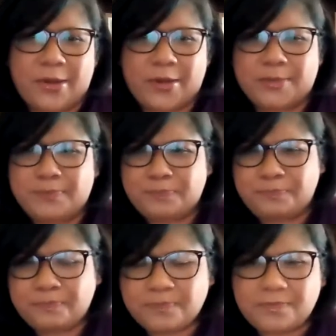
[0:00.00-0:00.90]
her.
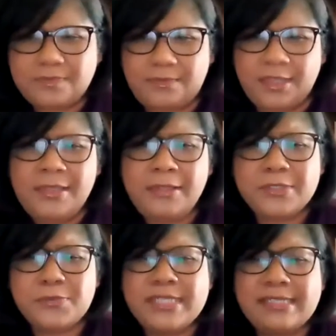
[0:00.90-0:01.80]
And there
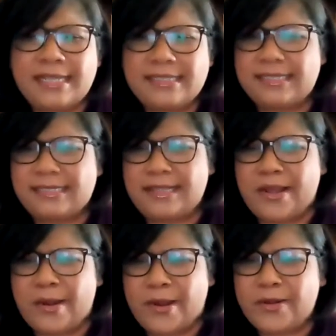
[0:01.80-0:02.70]
was one sentence in
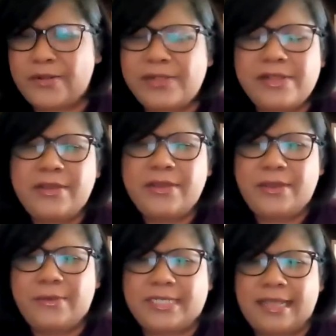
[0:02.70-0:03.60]
that article
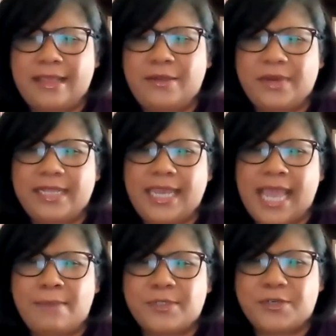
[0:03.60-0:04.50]
which I think really
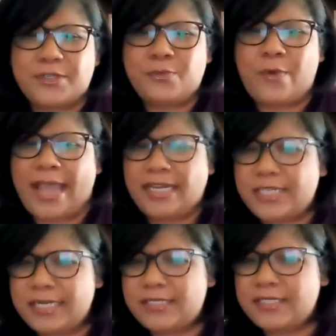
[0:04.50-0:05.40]
captures why
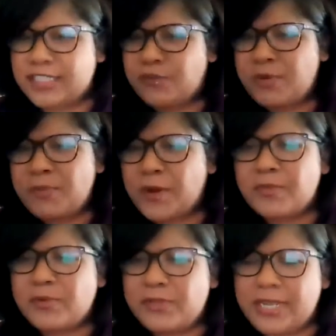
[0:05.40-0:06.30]
she is such a
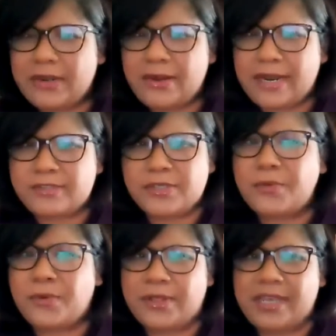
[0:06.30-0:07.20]
remarkable leader and
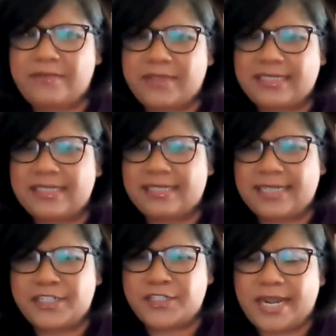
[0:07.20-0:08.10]
so worthy of this
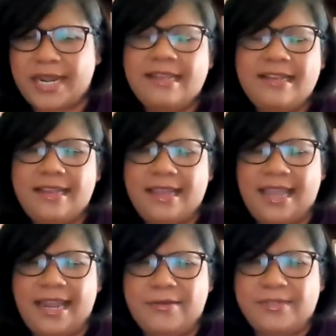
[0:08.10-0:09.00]
distinction.
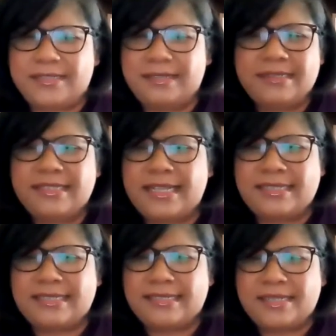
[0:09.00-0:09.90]
And it was a little
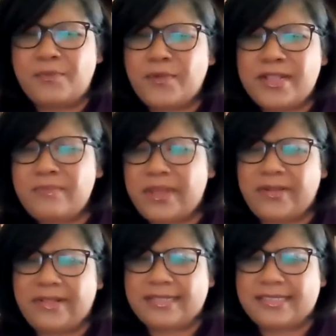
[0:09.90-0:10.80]
sentence somewhere in the
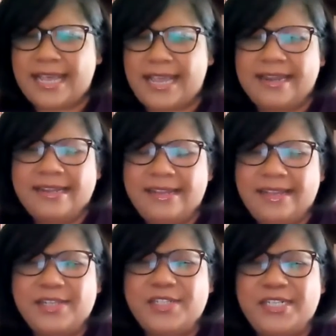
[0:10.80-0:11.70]
middle that said,
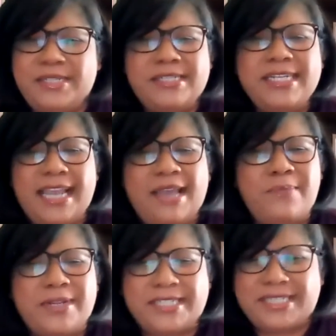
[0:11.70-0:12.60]
she doesn't
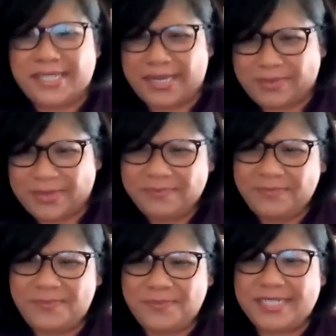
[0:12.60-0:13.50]
get much sleep,
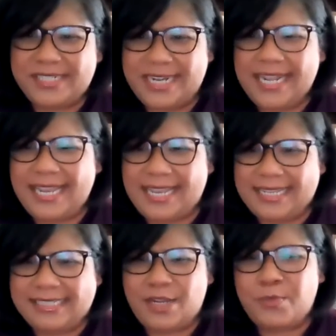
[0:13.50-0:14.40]
but she
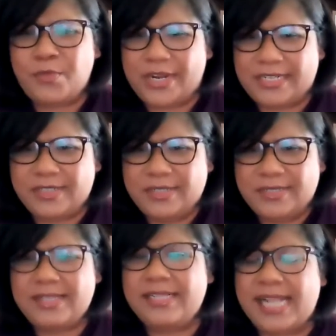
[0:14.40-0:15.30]
is a bridge
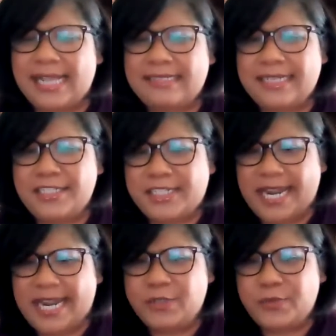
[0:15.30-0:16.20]
to the lasting
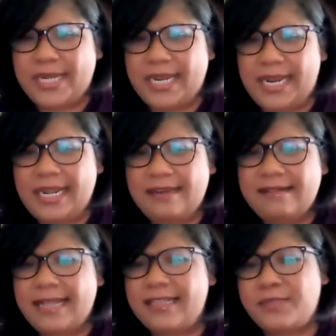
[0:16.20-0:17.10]
change we need
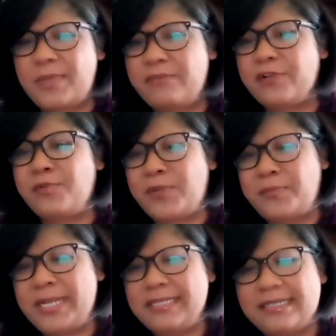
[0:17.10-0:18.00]
at this pivotal
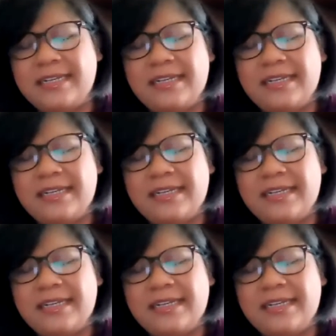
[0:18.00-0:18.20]
moment.